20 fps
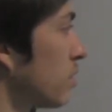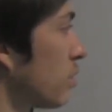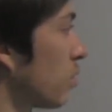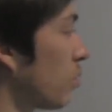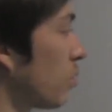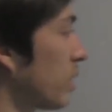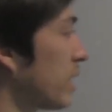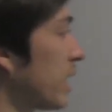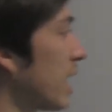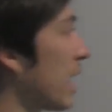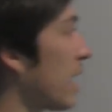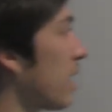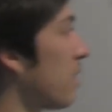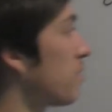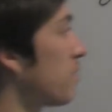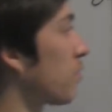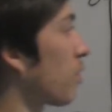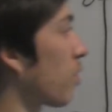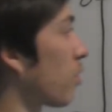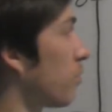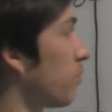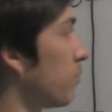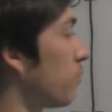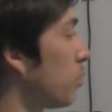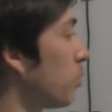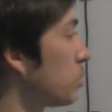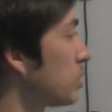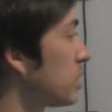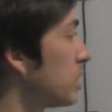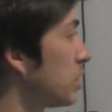We have our
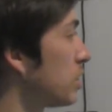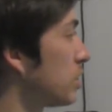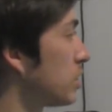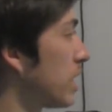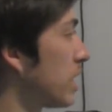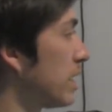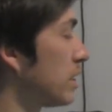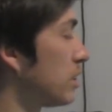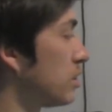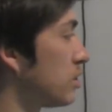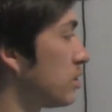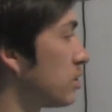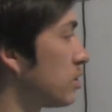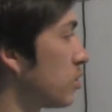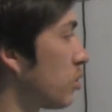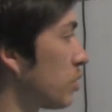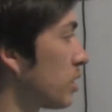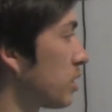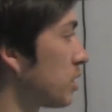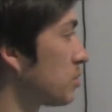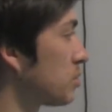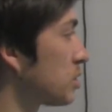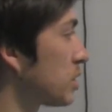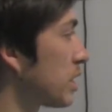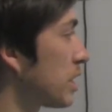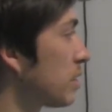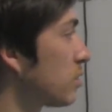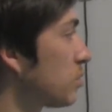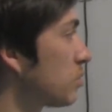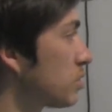voltage-gated sodium
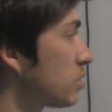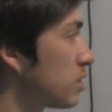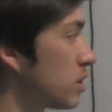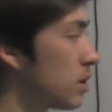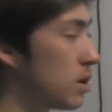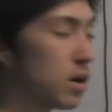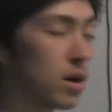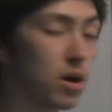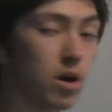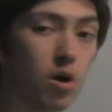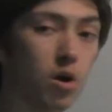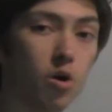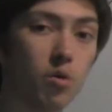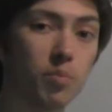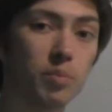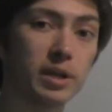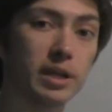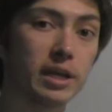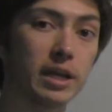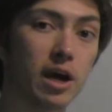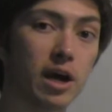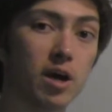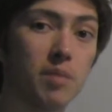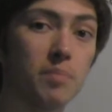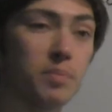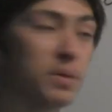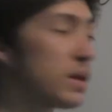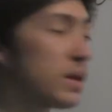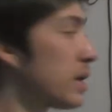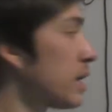channels opening
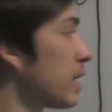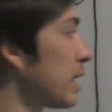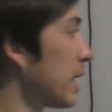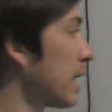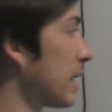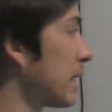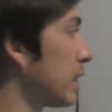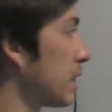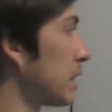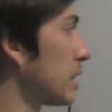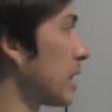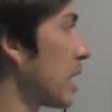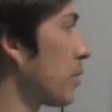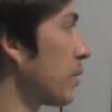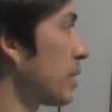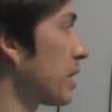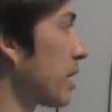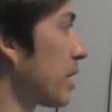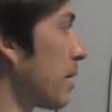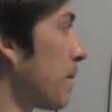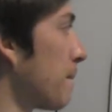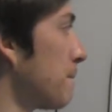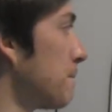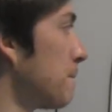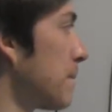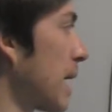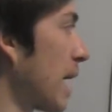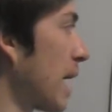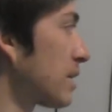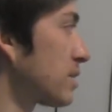up and allowing a
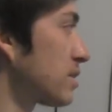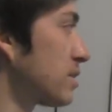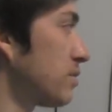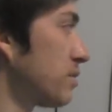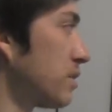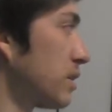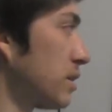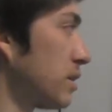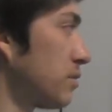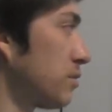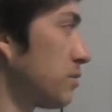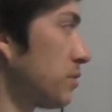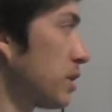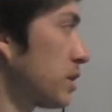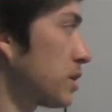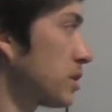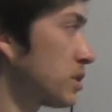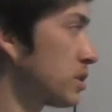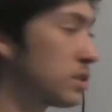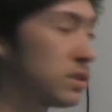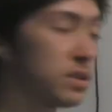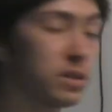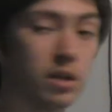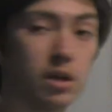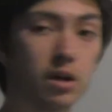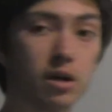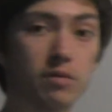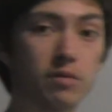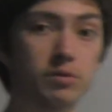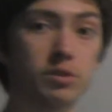massive influx
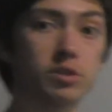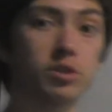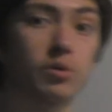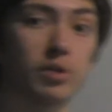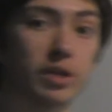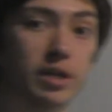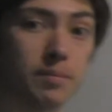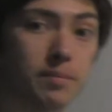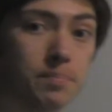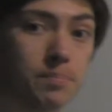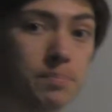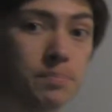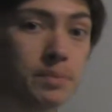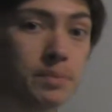of sodium.